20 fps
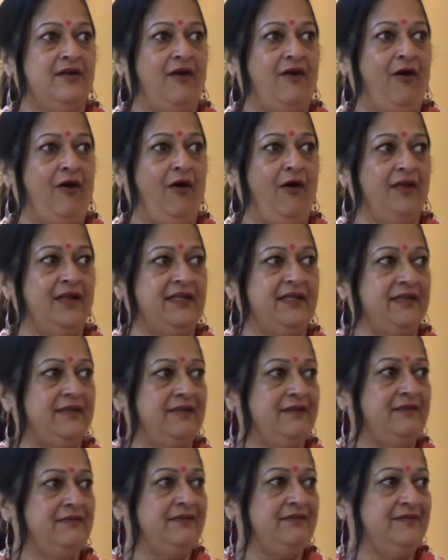all
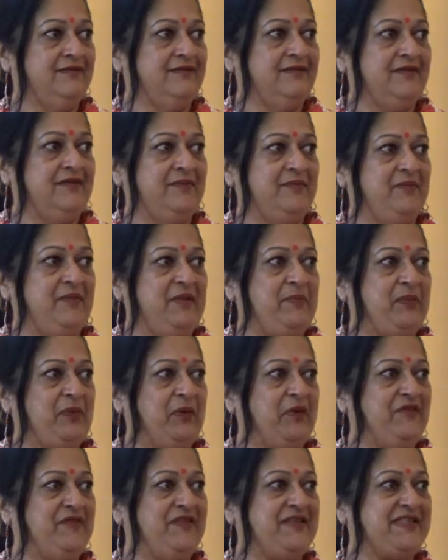the people
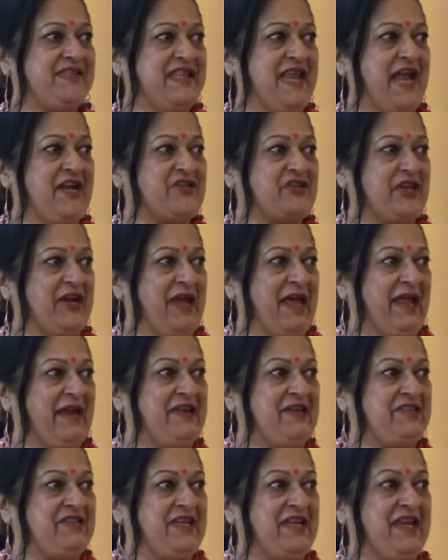of this
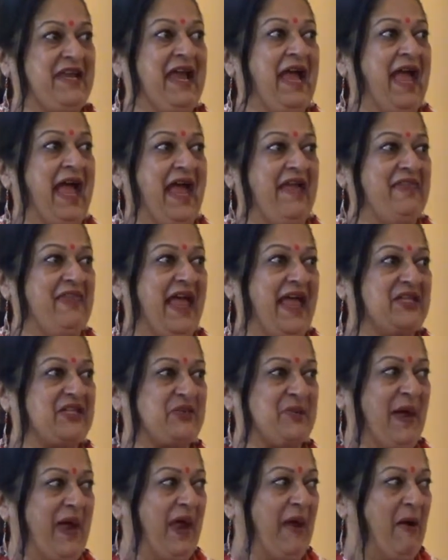nationality, and that's
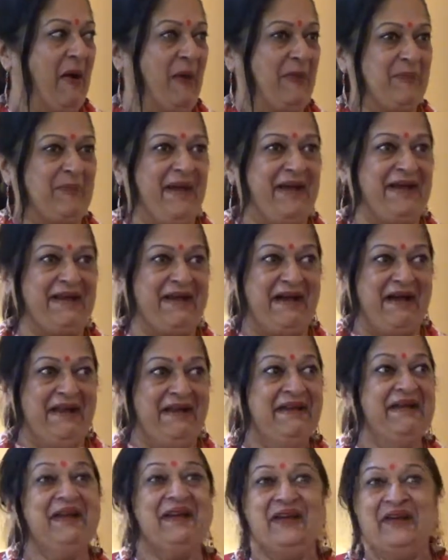why I got my gun.
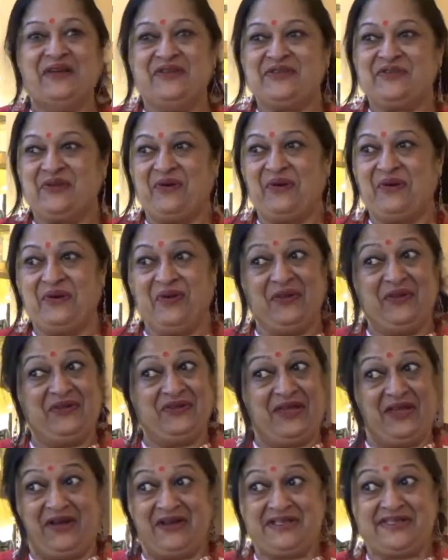So,
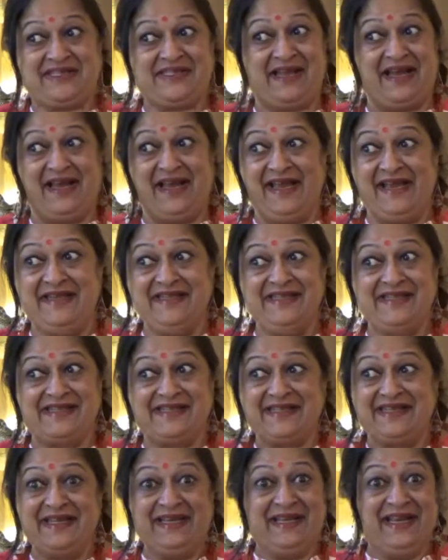there are signs
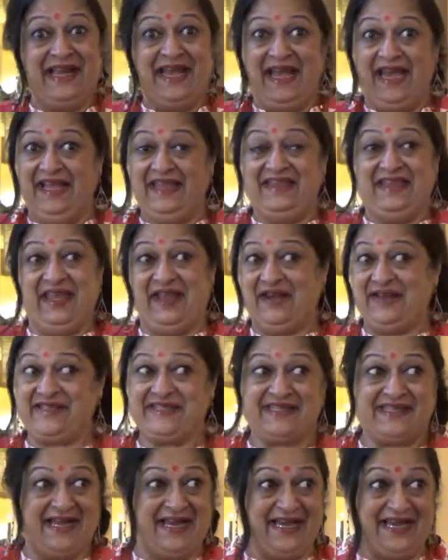and there are
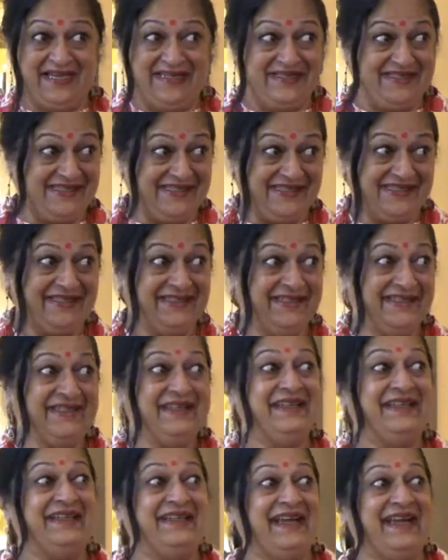signs,
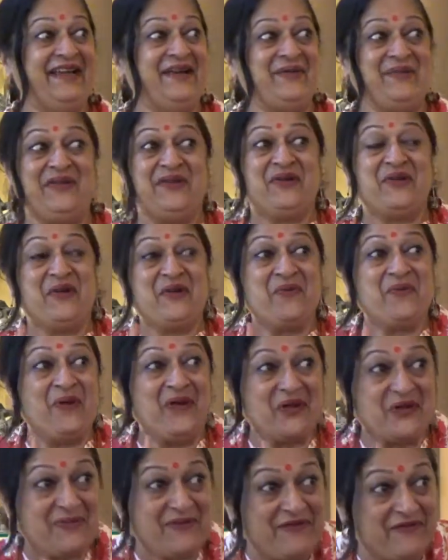right? We don't want
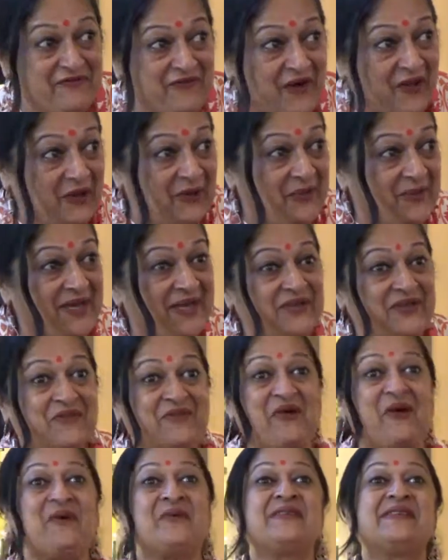to be following the
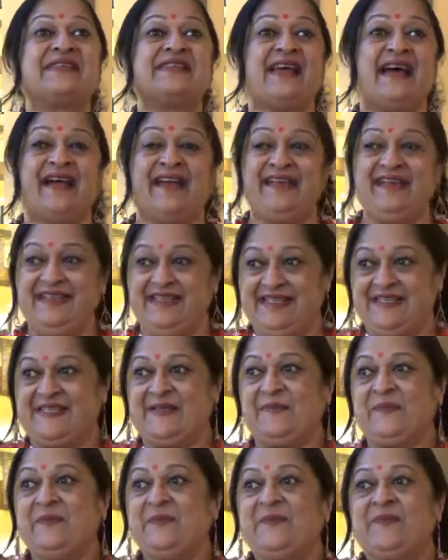wrong signs,
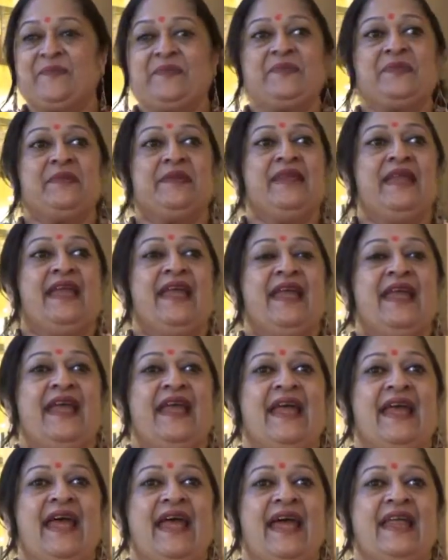
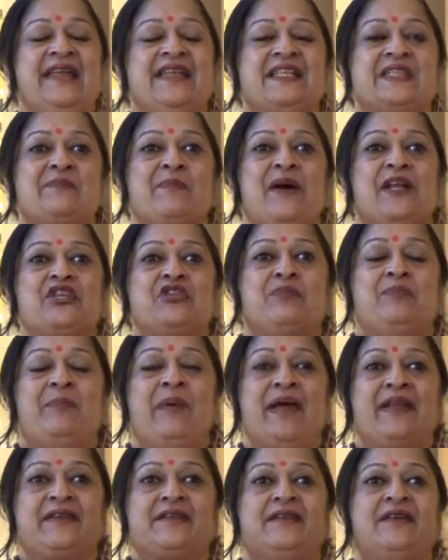and it's much
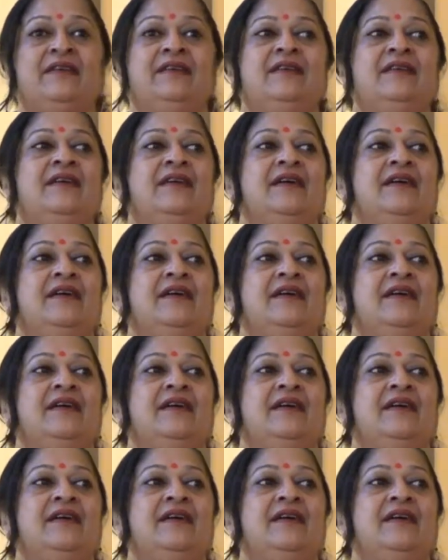better